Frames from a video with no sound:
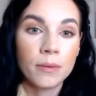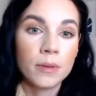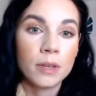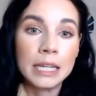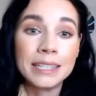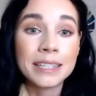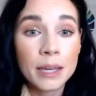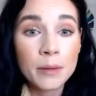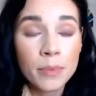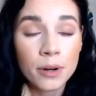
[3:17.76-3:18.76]
in
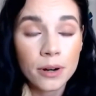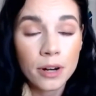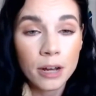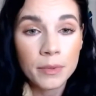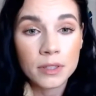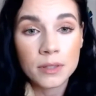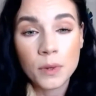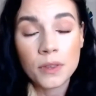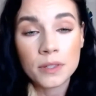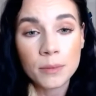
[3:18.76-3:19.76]
December,
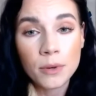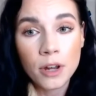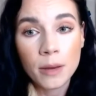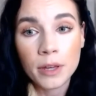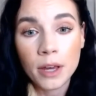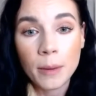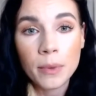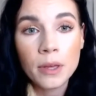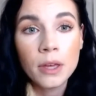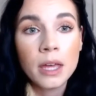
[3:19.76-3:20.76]
with December coming up,
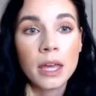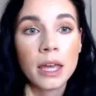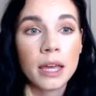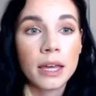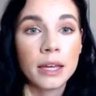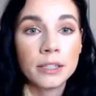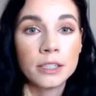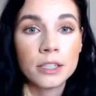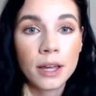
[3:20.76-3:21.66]
and